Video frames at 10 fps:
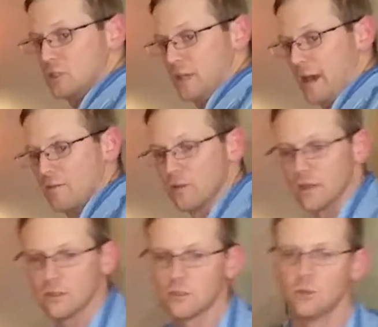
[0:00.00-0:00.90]

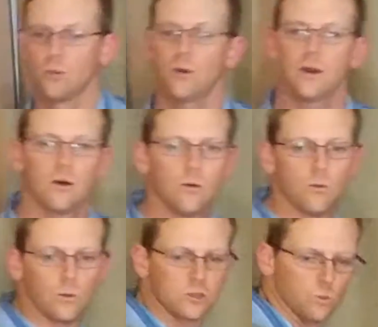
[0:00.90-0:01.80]
Javelin 2.0,
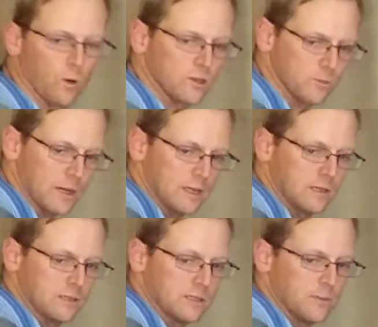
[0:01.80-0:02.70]
which was my
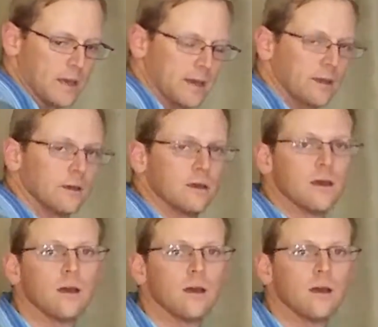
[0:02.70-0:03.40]
ADC bag,